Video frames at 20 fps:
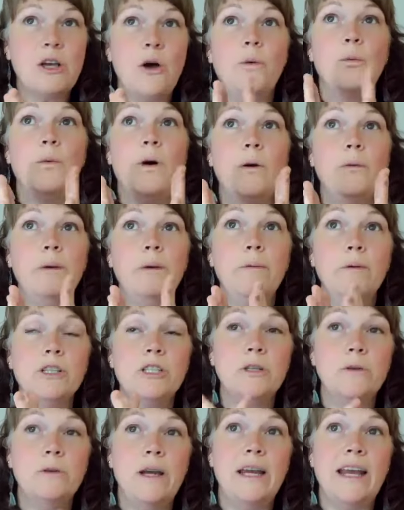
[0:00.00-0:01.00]
So what we
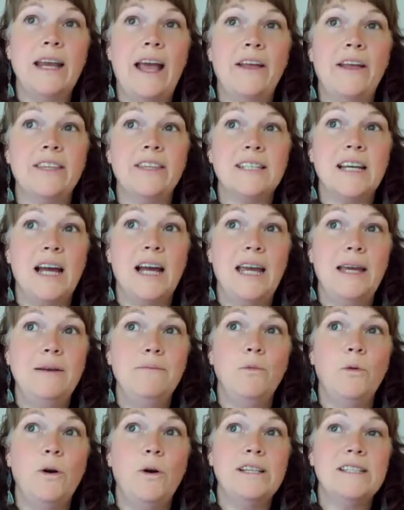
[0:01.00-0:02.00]
were doing at the
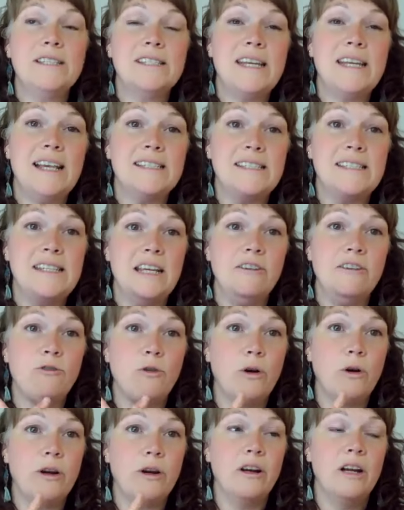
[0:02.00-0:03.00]
time was
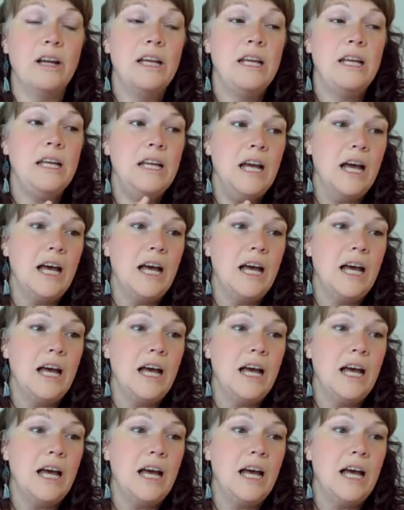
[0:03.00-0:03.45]
testing for